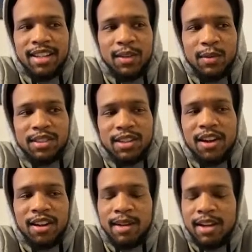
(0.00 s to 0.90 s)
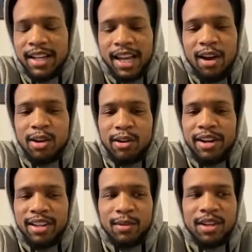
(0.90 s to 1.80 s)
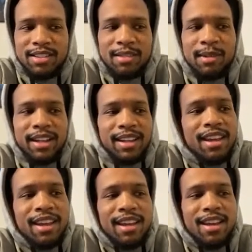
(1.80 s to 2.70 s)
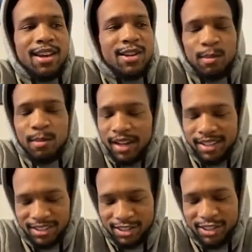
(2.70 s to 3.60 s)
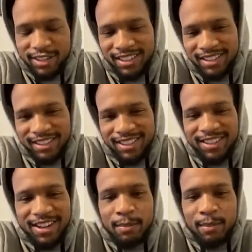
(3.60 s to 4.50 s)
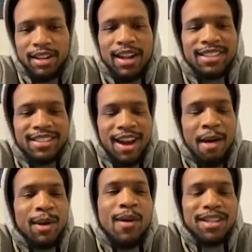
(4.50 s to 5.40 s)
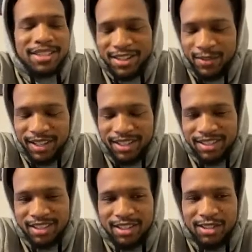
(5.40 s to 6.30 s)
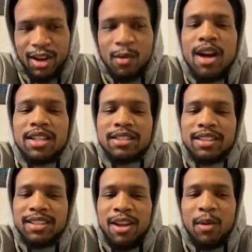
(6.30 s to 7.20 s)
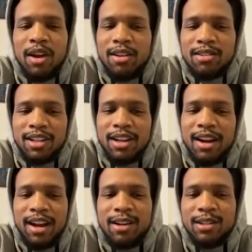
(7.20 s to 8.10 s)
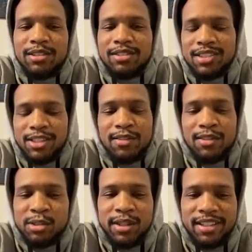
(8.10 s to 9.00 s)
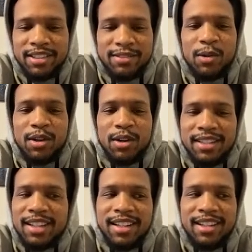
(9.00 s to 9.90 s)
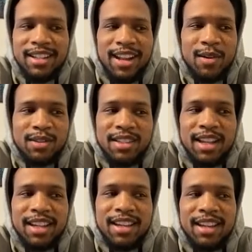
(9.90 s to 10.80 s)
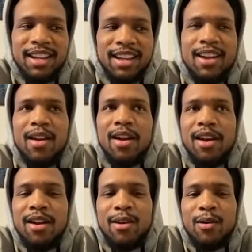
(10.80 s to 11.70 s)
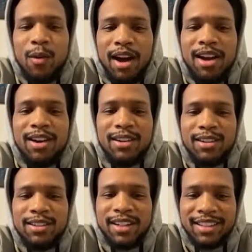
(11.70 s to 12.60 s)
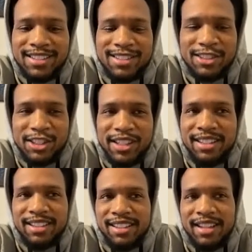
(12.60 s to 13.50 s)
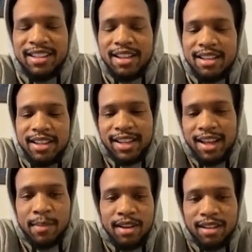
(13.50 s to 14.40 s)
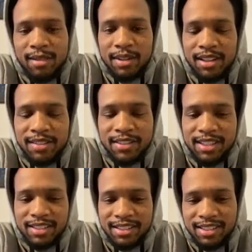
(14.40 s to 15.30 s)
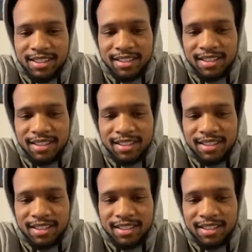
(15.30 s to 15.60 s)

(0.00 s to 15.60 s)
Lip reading: he was talking about like how great he was, and I'm like, nobody's this great. All right, but like, I want to watch it anyways. So I watched it, and we all saw how Silver treated Forrest that night, and I was like, wow, like this is legit. And then like I've been in love with it ever since.